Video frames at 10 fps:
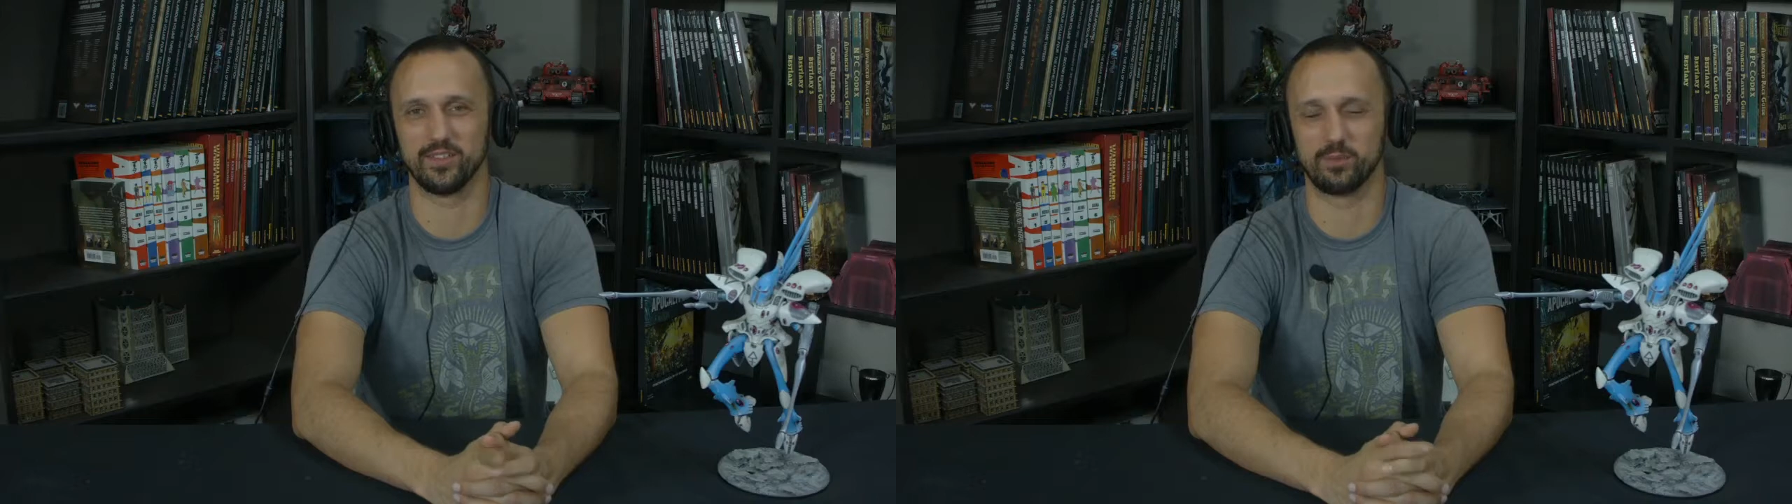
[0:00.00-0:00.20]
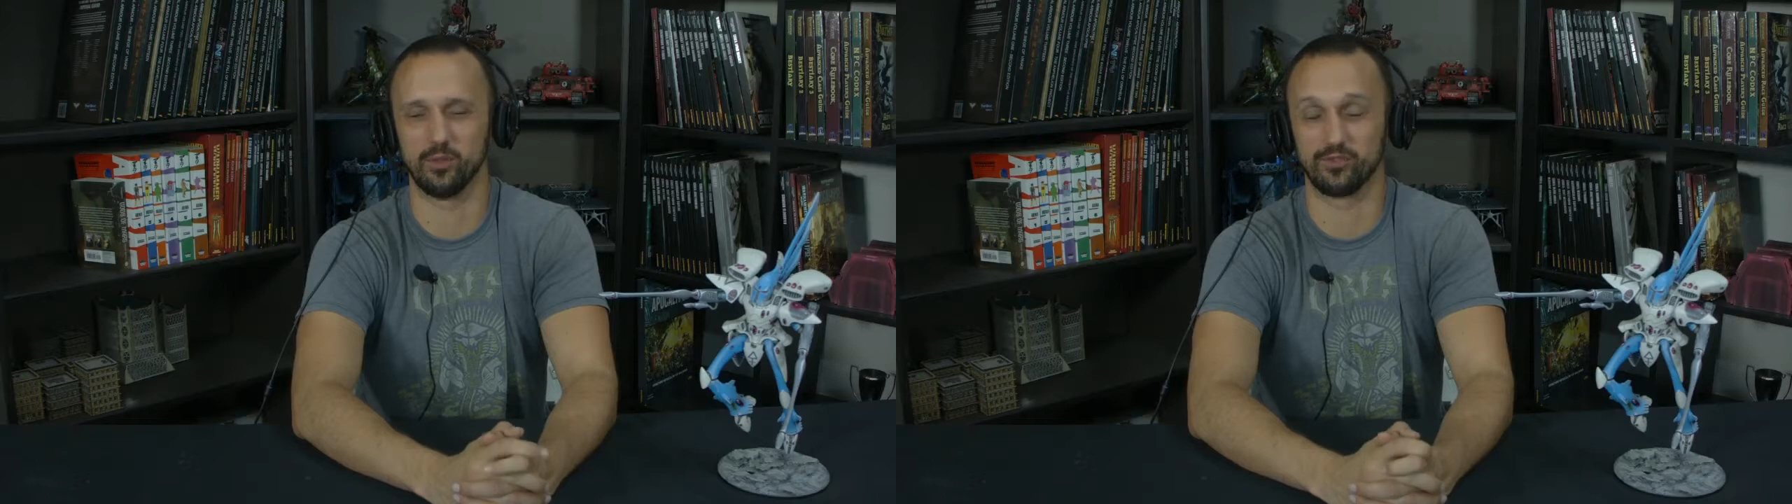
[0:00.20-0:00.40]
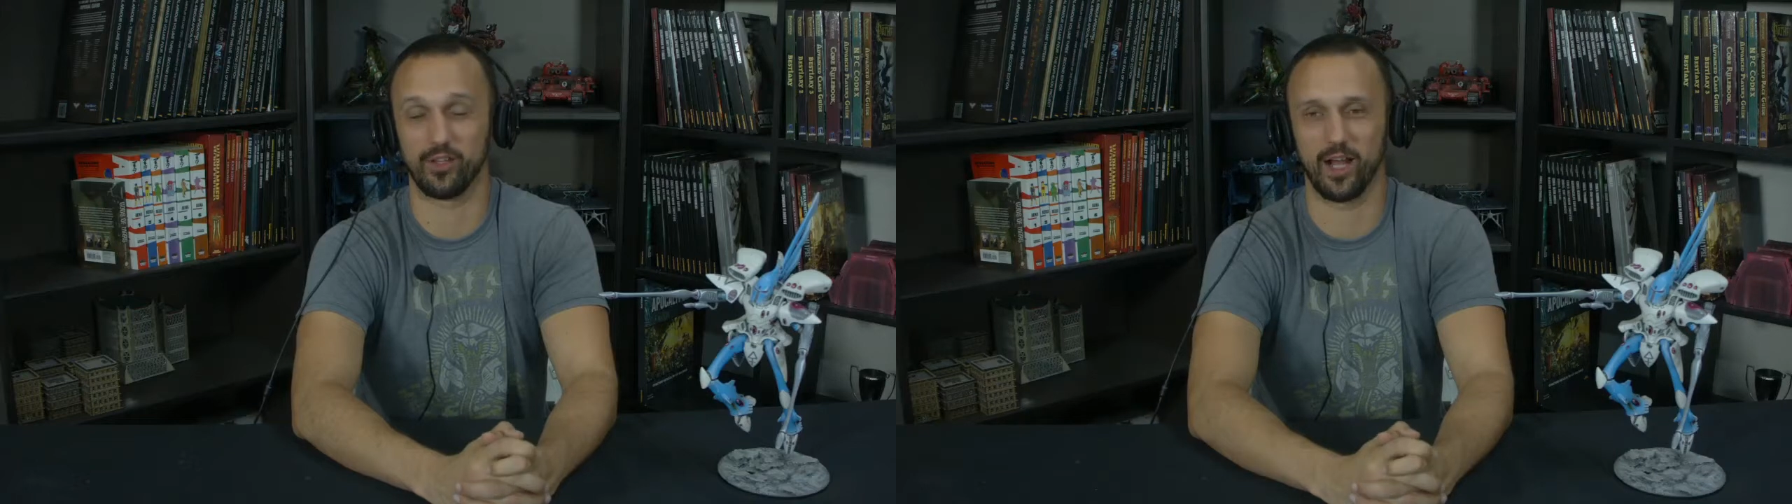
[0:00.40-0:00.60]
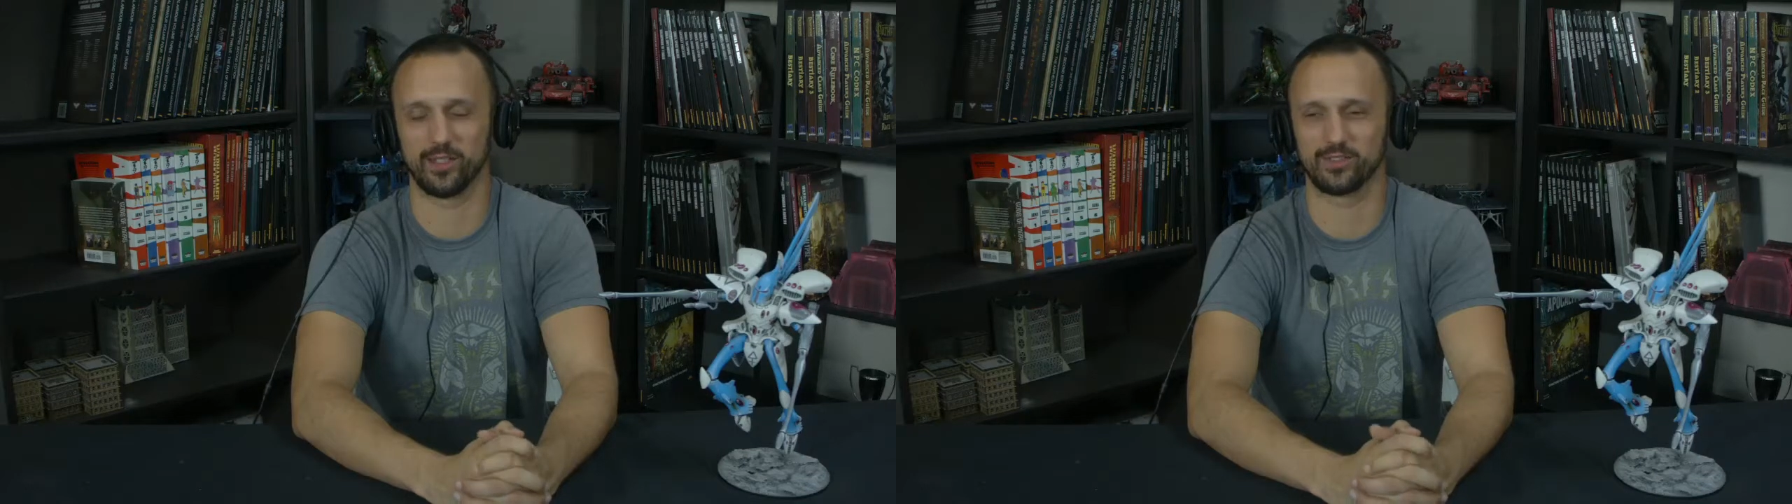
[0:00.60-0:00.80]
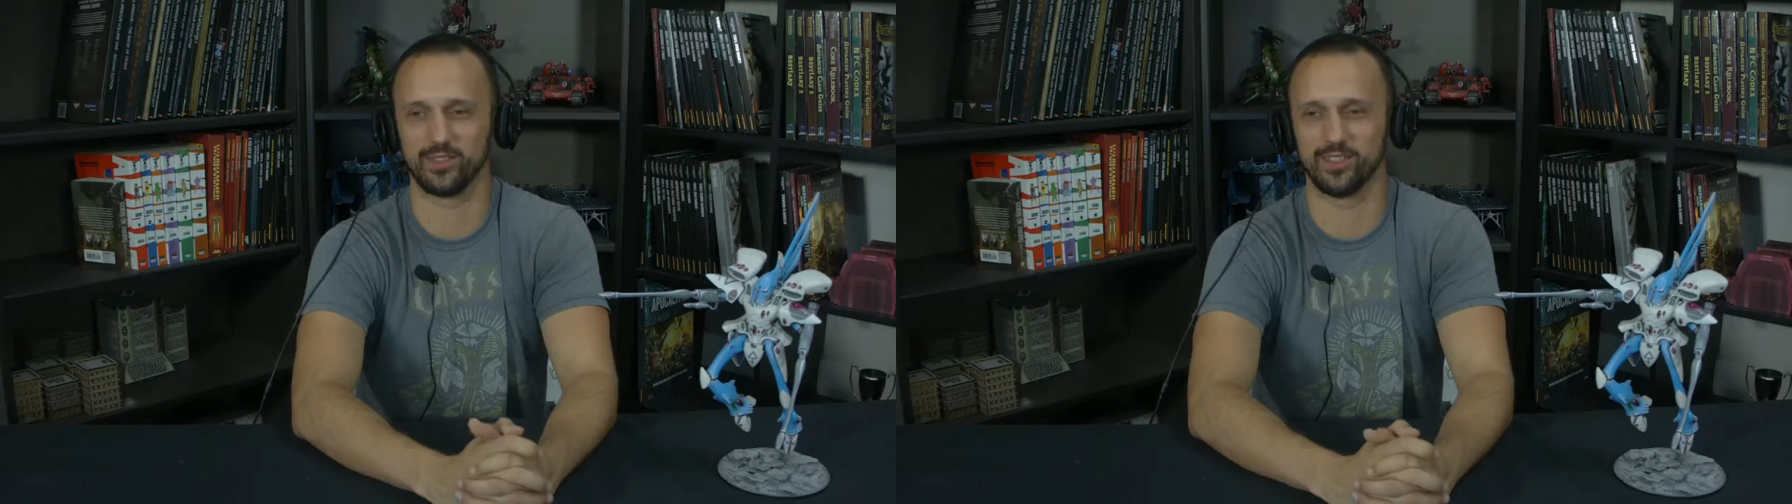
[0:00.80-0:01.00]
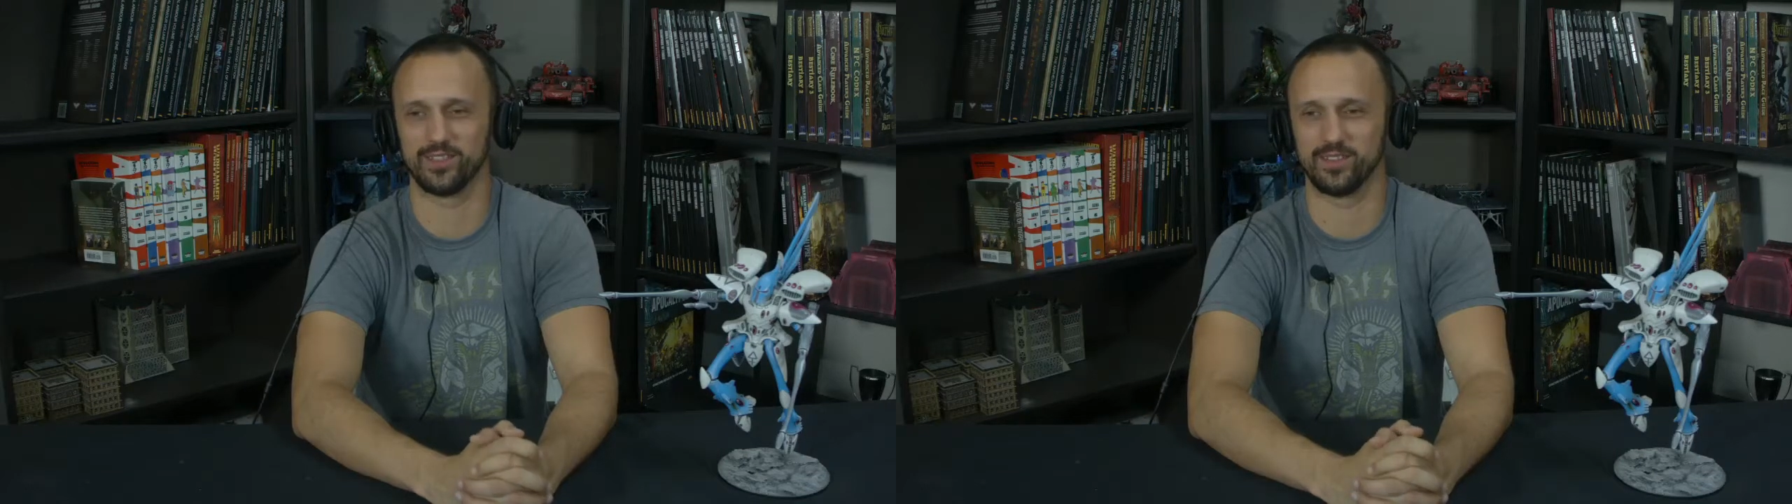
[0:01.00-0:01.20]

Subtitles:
some new flyers for his